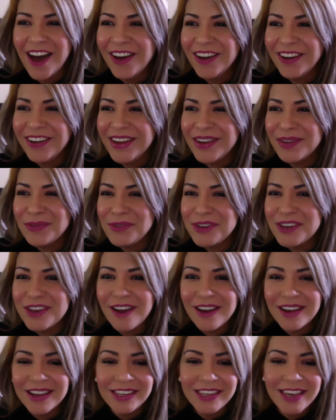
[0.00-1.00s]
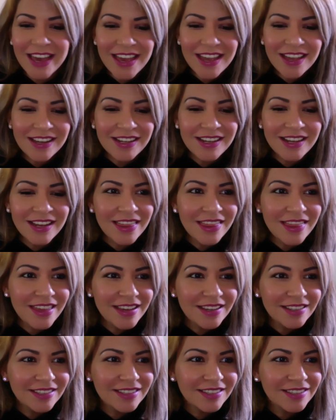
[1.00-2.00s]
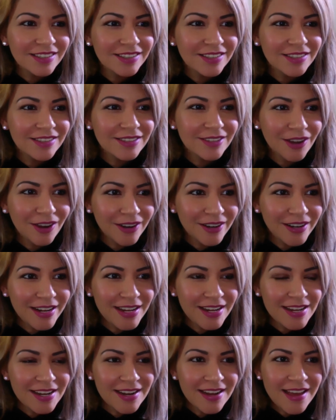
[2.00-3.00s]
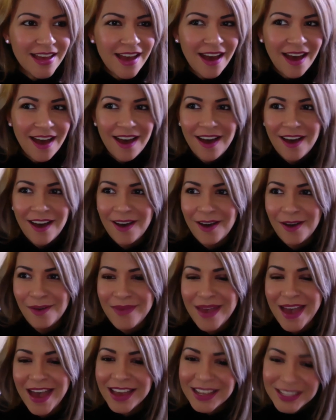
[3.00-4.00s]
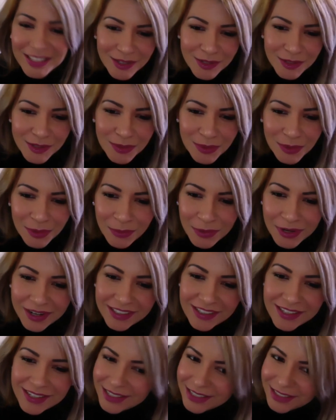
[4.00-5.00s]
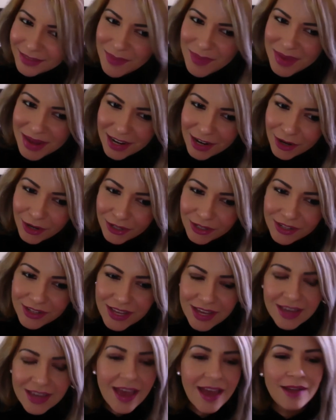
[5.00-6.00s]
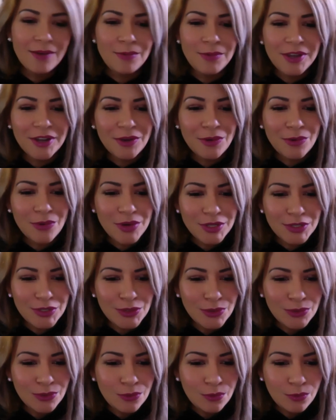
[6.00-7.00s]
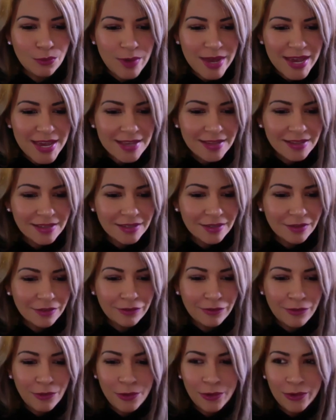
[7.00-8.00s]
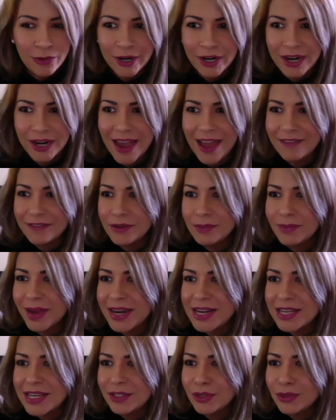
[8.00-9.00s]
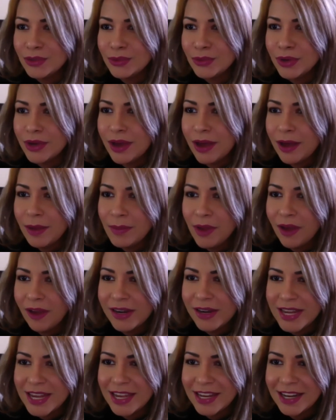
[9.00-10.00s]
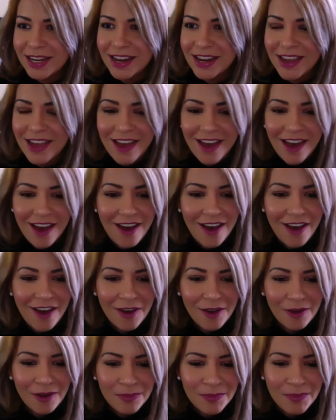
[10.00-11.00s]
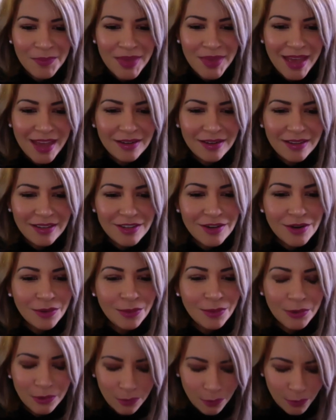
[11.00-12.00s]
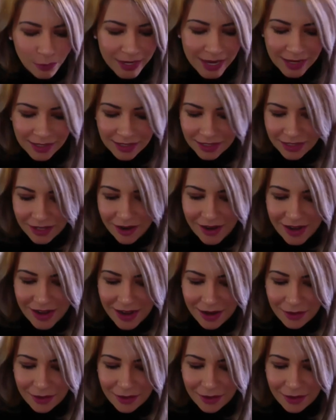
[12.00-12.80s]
All right, we are getting this started. As usual, we're just a minute early and we're going to wait for everybody to come on in. We'll get started.